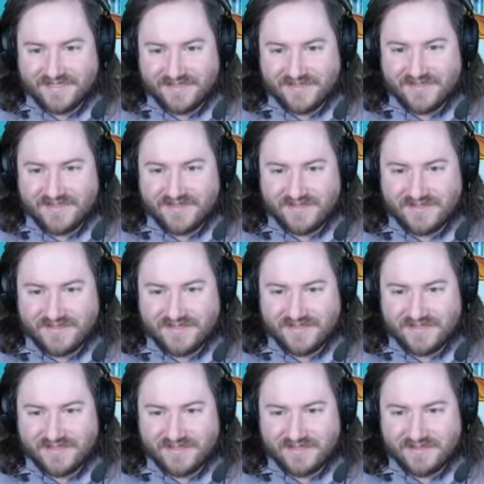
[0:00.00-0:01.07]

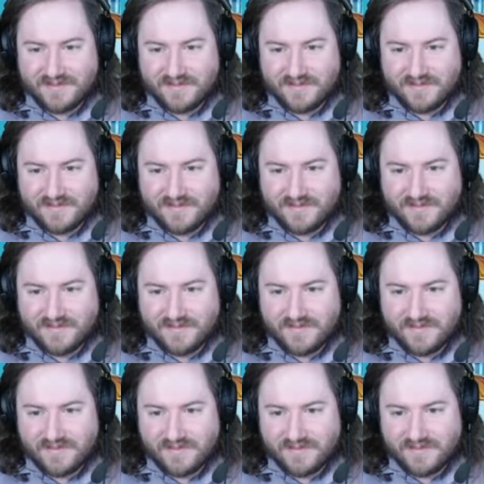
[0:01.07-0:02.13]

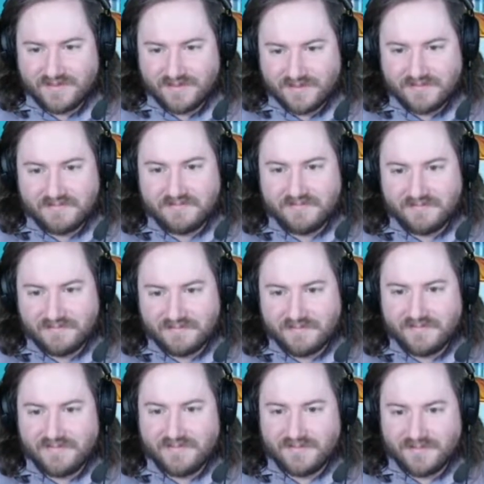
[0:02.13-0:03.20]

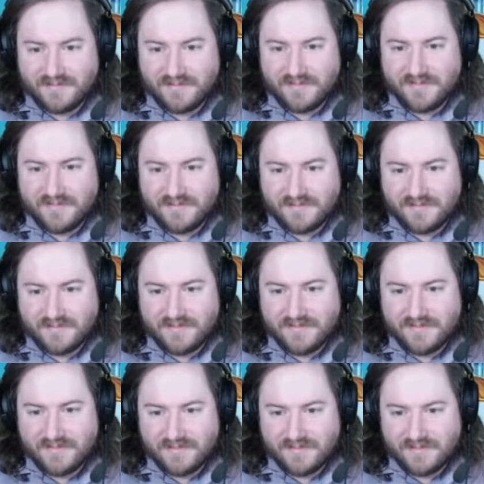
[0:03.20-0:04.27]

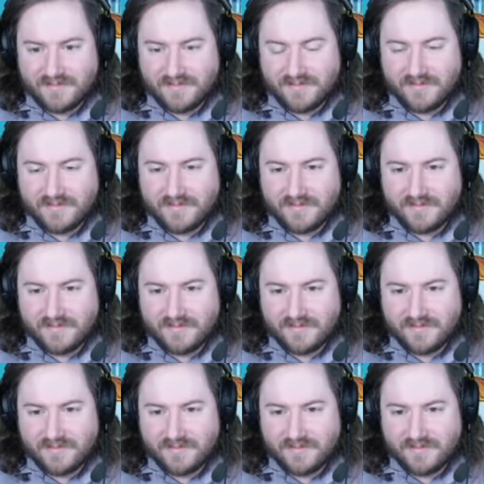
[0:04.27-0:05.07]
This person isn't speaking.